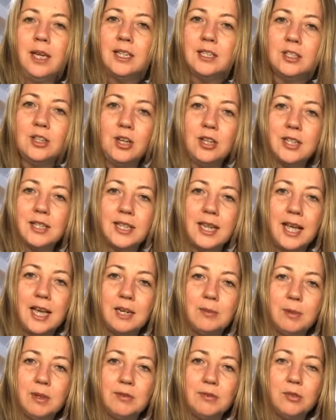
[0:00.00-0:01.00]
not
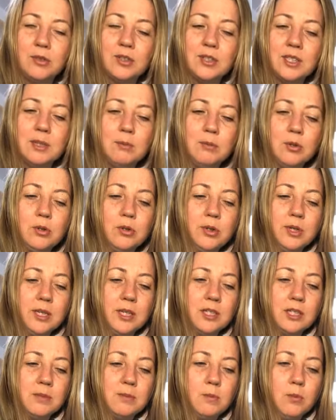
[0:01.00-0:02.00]
sound before symbol,
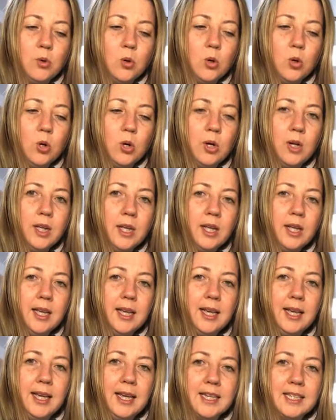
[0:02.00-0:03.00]
it's more
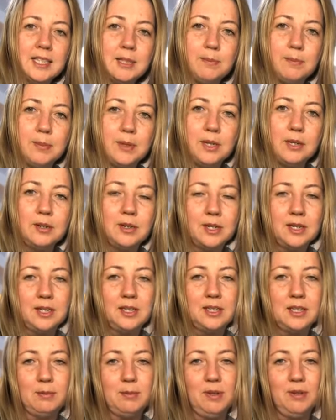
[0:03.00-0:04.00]

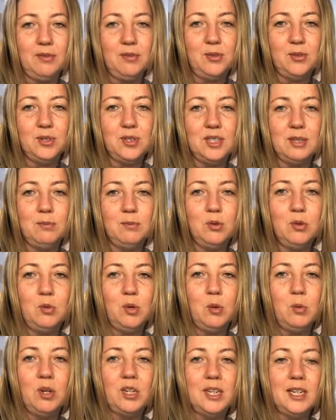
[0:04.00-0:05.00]
experience before symbol.
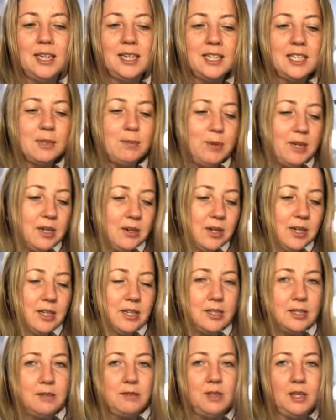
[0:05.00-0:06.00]
We want an
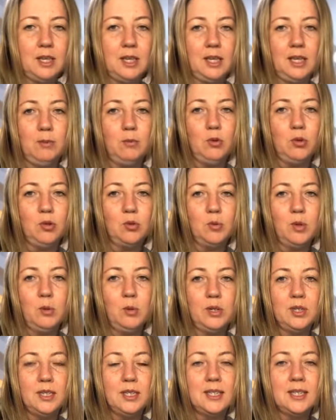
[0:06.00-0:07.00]
experience of the keyboard. We
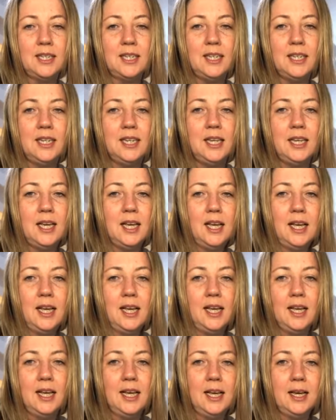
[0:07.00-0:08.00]
want to see
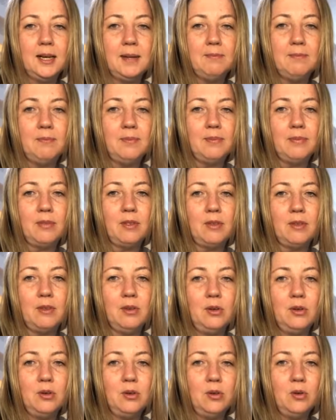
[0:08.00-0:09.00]

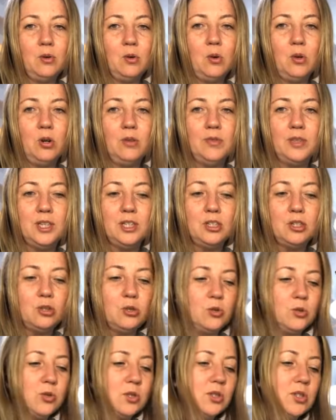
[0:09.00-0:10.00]
all of these
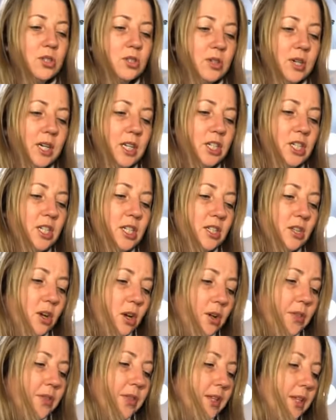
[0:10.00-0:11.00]
tools and strategies
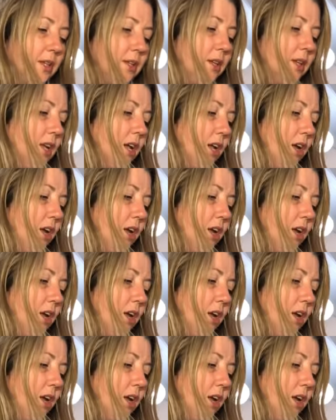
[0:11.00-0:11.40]
on the